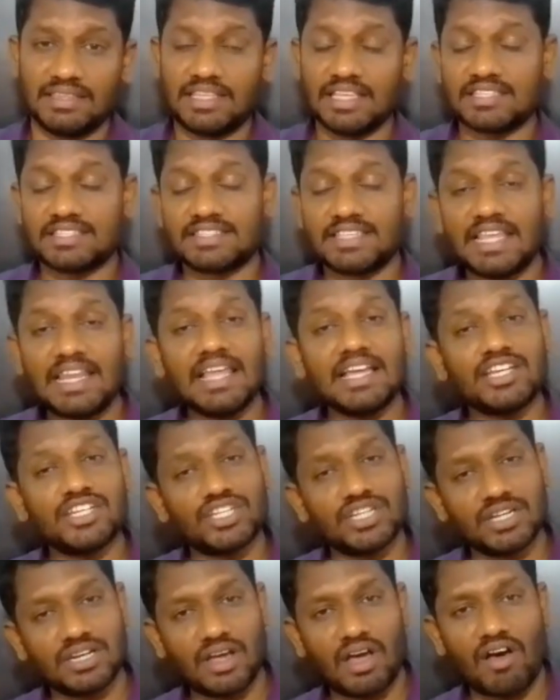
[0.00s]
The
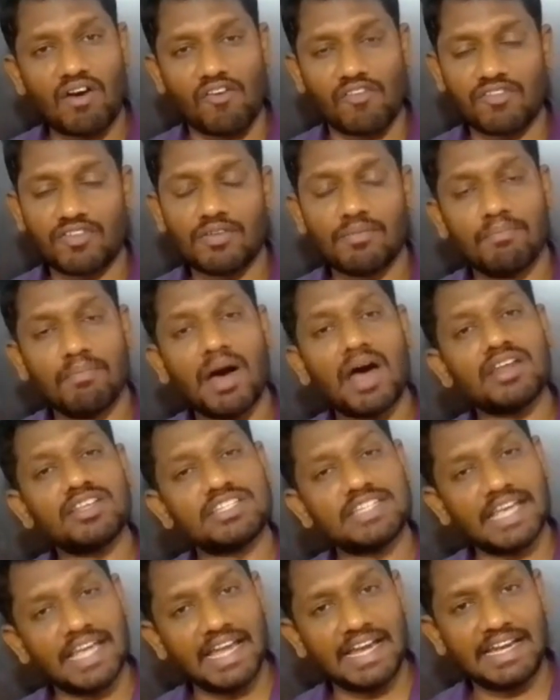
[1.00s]
selection of
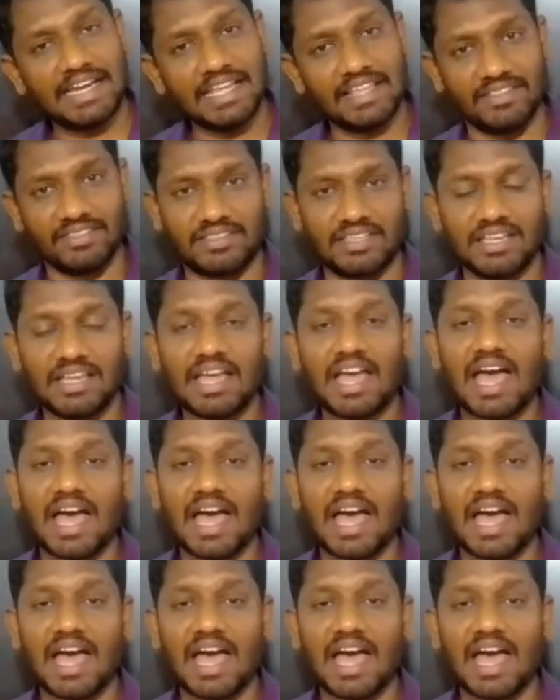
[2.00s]
March 18th